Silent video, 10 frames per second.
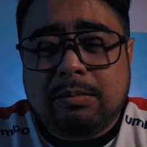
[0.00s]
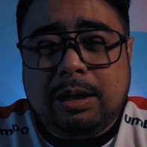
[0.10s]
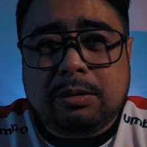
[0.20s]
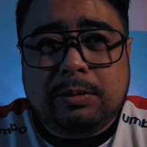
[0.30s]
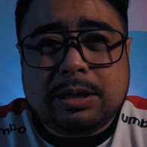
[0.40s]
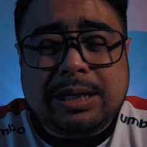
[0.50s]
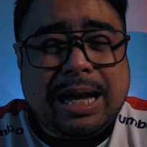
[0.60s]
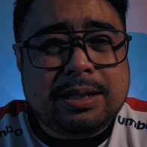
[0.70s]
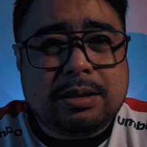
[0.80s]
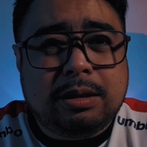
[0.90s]
It was
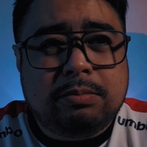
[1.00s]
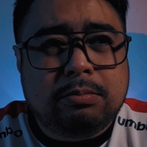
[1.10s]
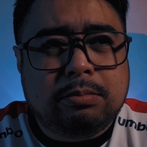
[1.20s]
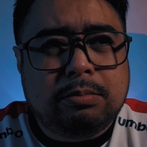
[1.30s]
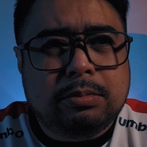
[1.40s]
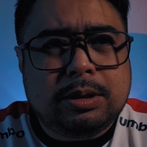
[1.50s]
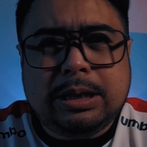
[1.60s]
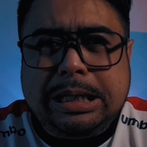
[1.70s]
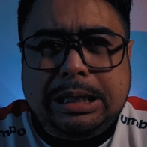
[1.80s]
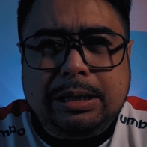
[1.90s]
last
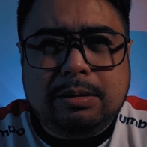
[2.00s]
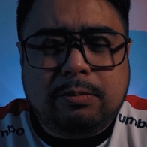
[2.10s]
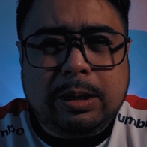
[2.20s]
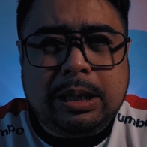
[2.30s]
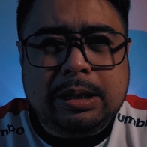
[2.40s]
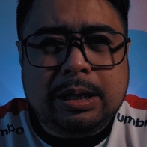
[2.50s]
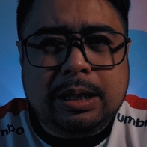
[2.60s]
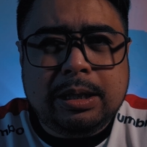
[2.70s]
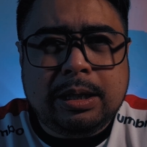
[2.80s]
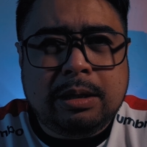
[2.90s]
seen with,
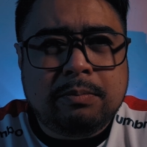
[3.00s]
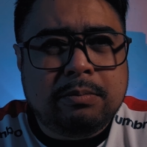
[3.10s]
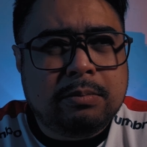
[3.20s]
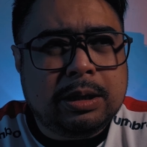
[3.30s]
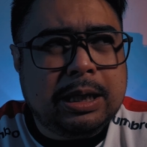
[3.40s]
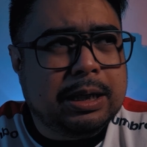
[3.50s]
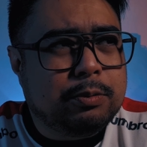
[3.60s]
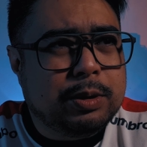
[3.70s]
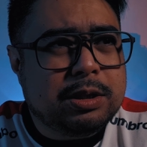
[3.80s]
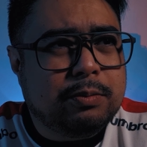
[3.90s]
I think it
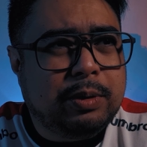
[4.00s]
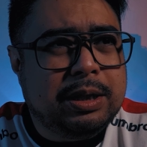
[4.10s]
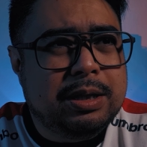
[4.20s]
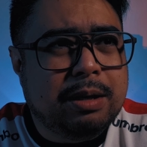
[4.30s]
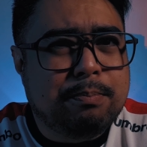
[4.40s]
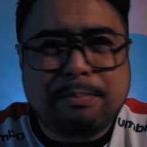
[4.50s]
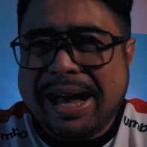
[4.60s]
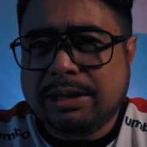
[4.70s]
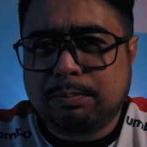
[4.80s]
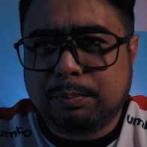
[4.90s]
was with
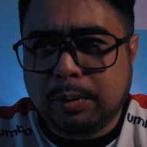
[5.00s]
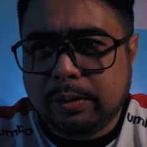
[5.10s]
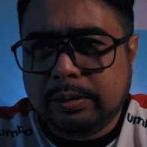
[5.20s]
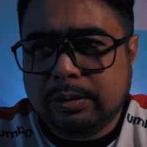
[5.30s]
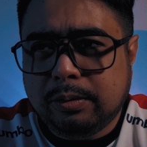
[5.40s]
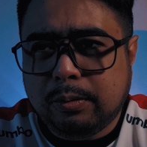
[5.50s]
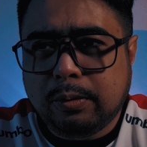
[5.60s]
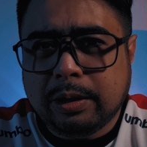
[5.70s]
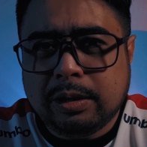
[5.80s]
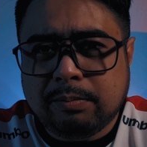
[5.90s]
Mad Bull
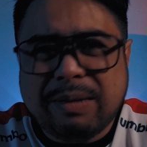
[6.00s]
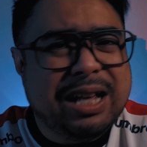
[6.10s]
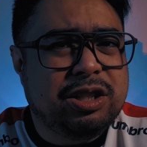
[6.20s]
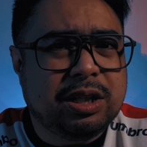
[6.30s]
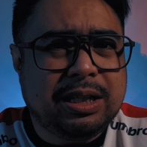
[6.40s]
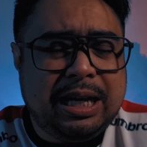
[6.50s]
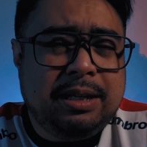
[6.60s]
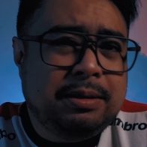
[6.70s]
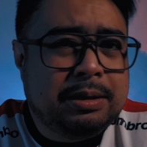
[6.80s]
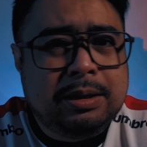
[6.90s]
or the Badger King